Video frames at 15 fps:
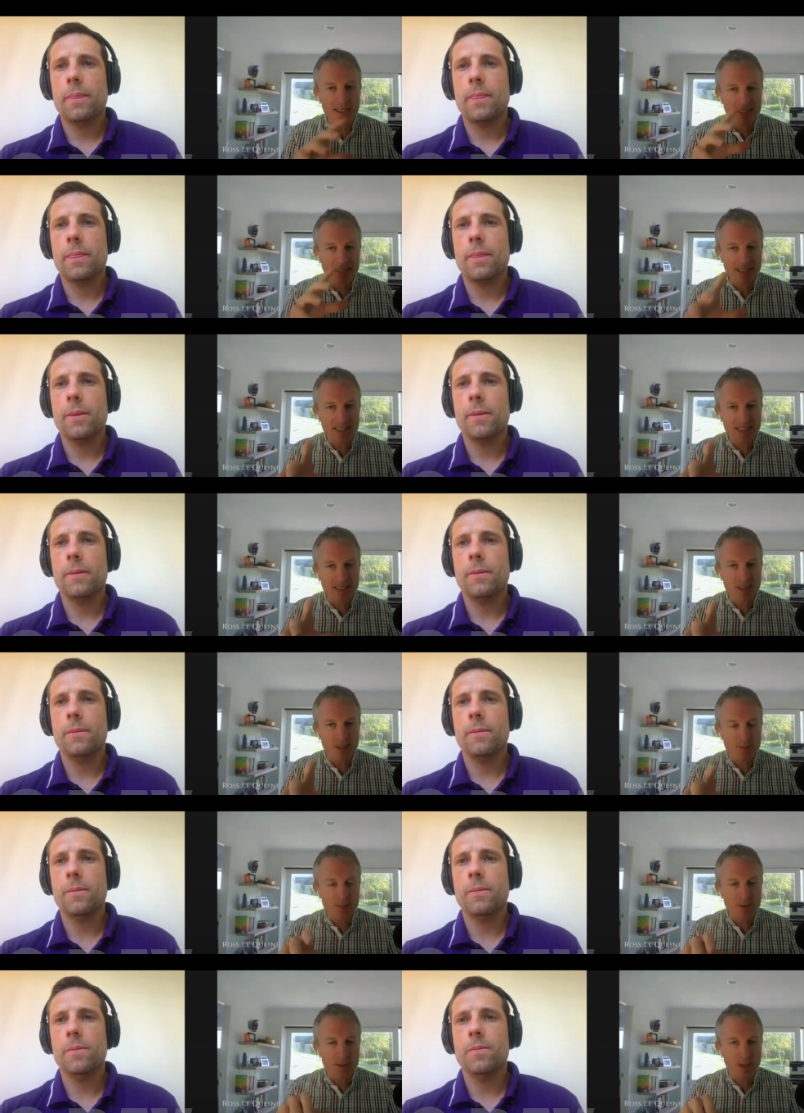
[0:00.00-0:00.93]
Speaker 1: system
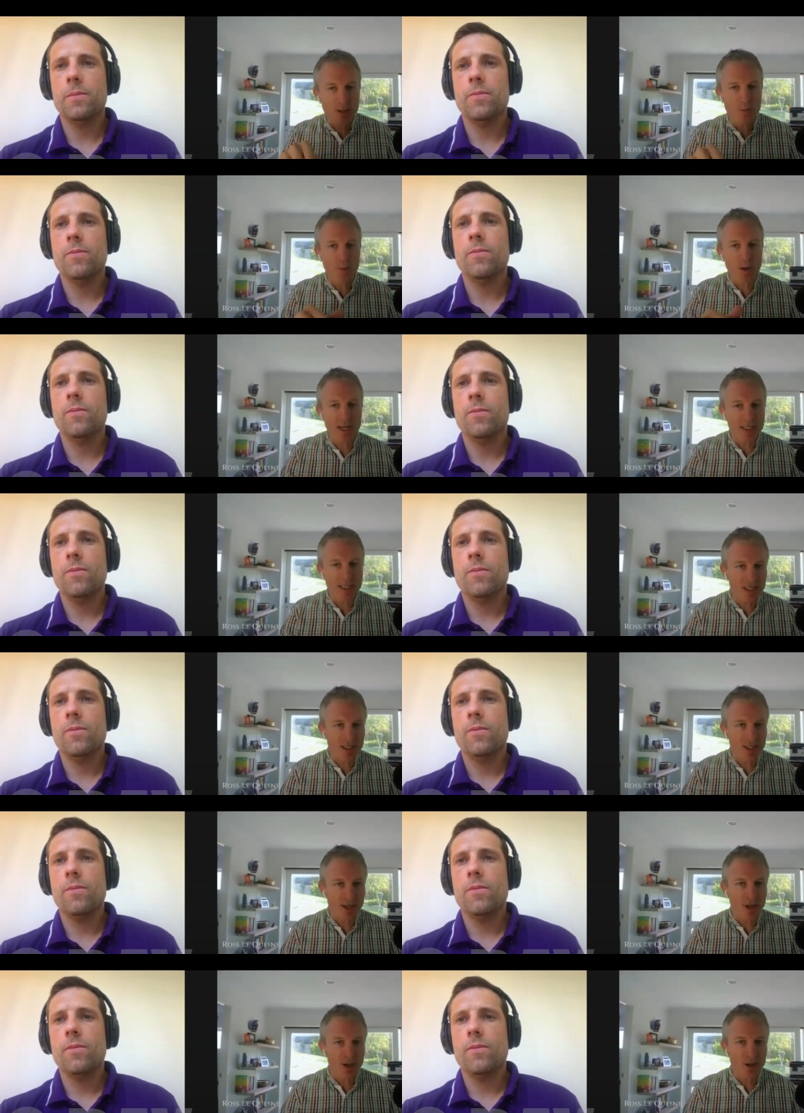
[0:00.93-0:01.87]
so one you
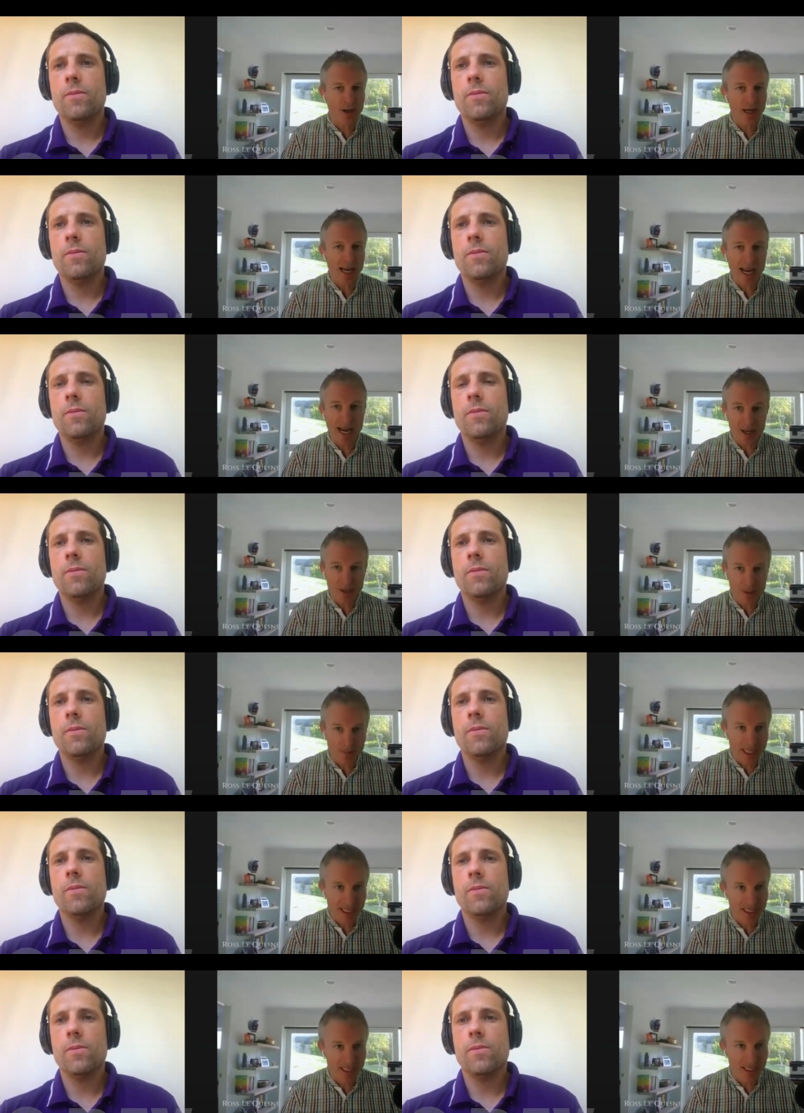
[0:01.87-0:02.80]
know how to
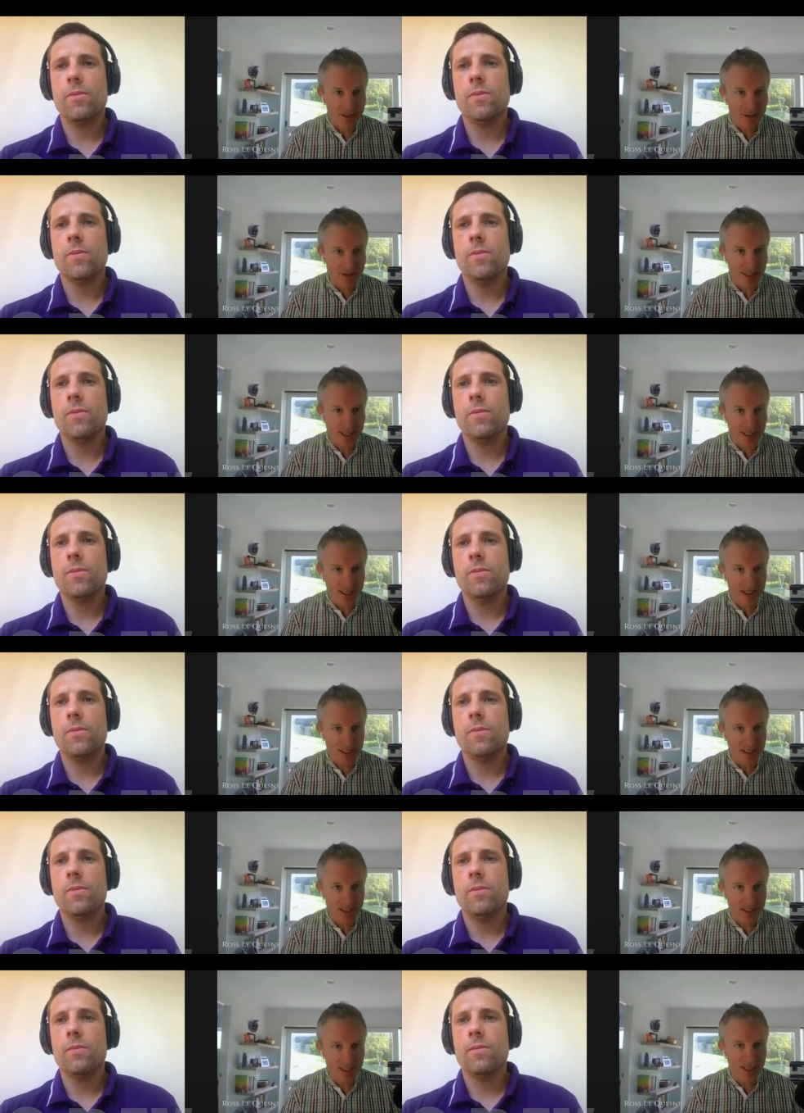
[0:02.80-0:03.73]
make an introduction
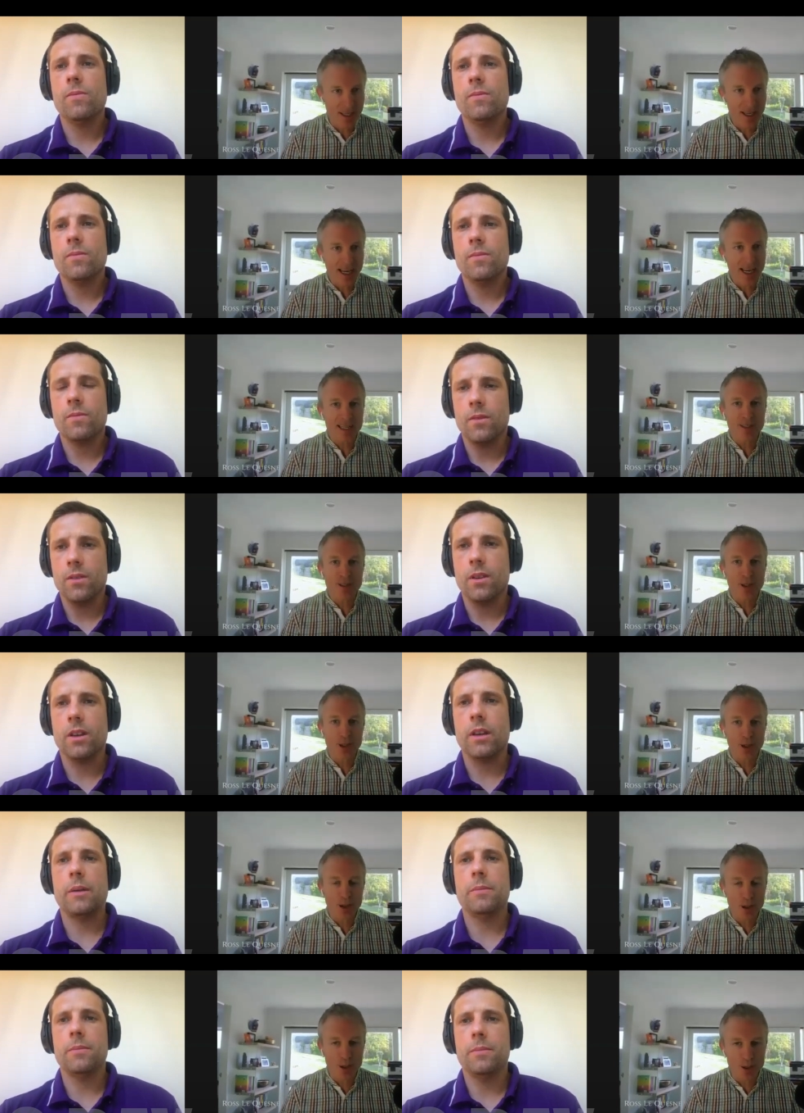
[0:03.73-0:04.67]
and
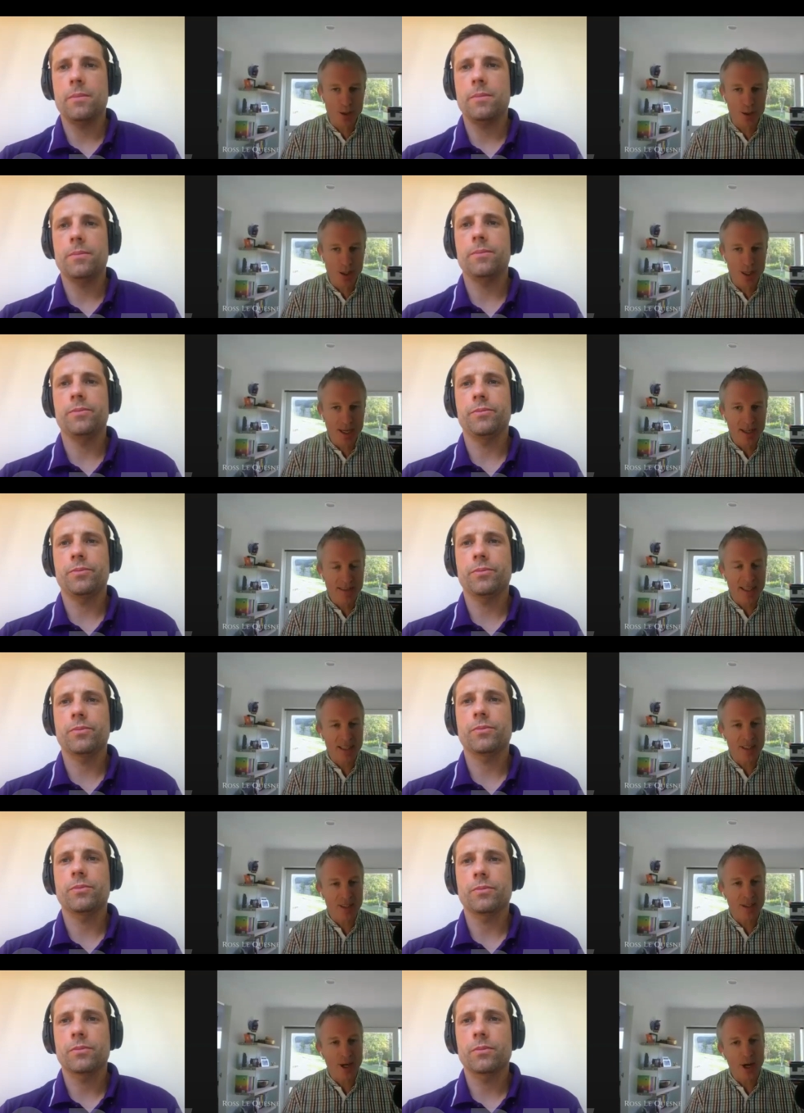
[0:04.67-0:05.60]
two, then you
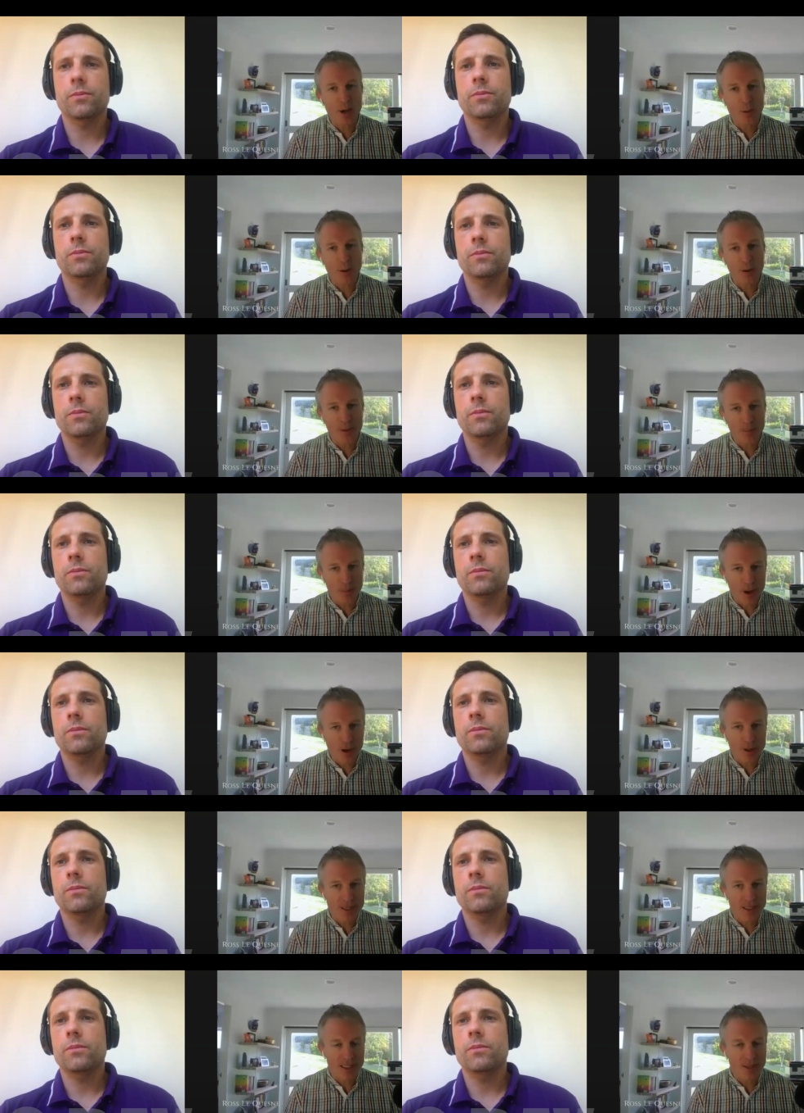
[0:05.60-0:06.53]
know what the
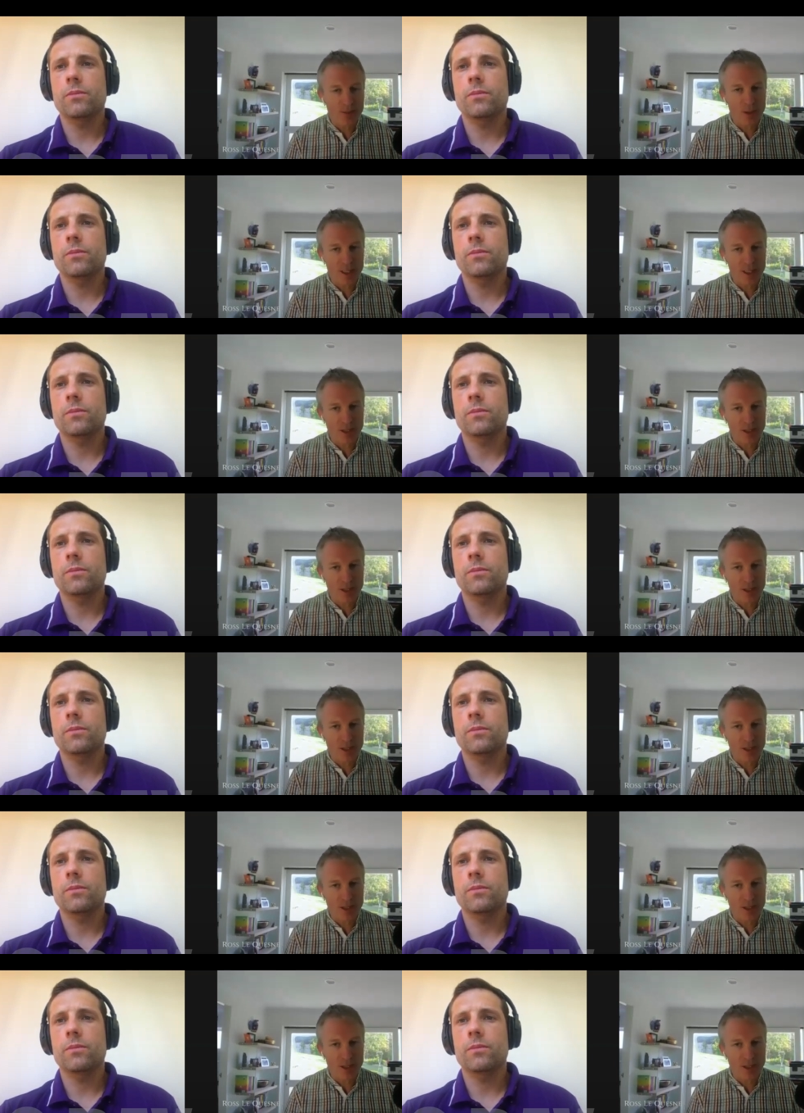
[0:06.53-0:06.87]
process when